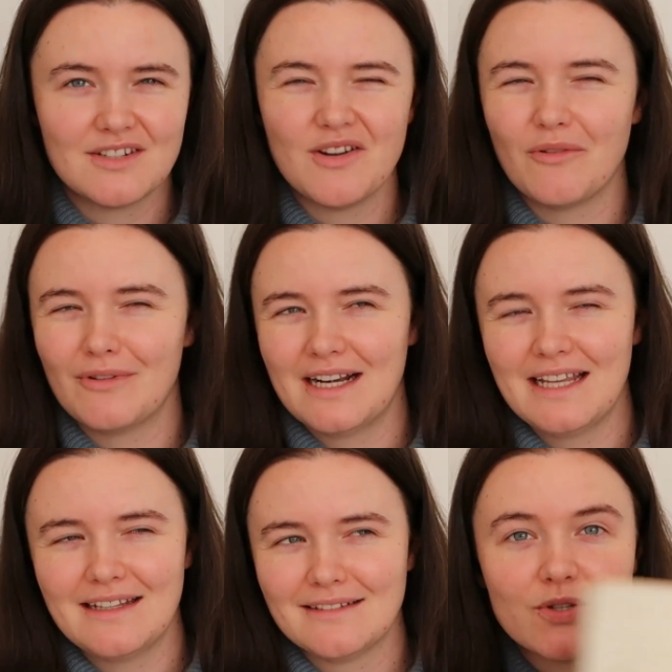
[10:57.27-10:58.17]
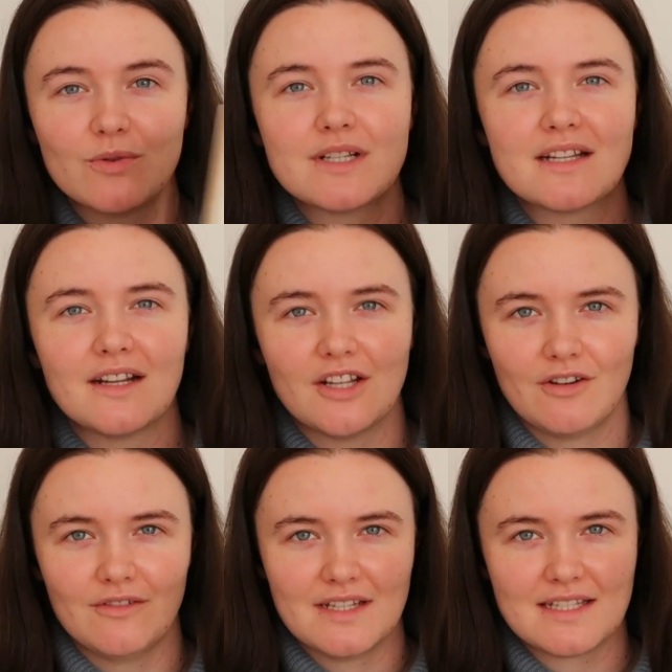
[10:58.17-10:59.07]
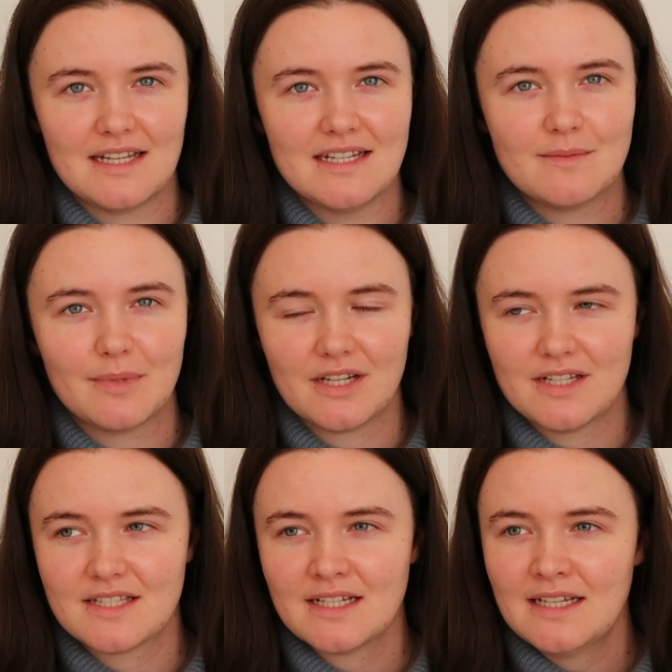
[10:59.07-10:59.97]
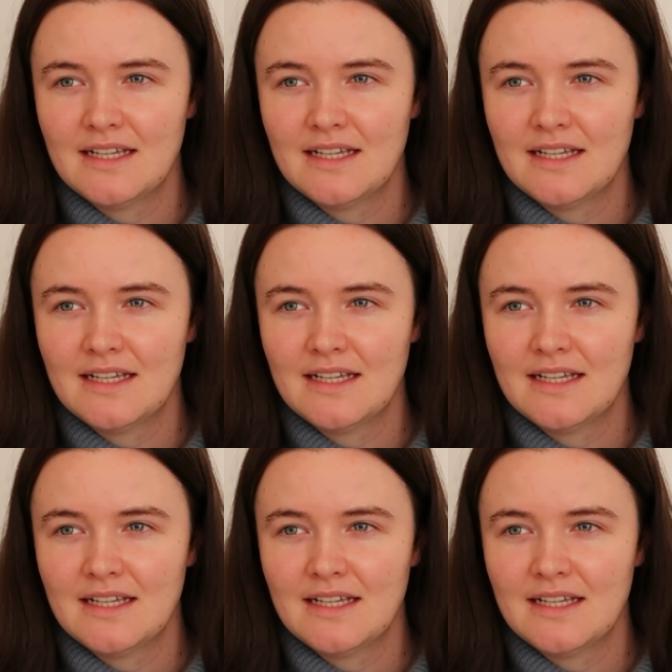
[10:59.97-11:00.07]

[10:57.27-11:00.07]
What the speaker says: Not really. It was always going to go on this list because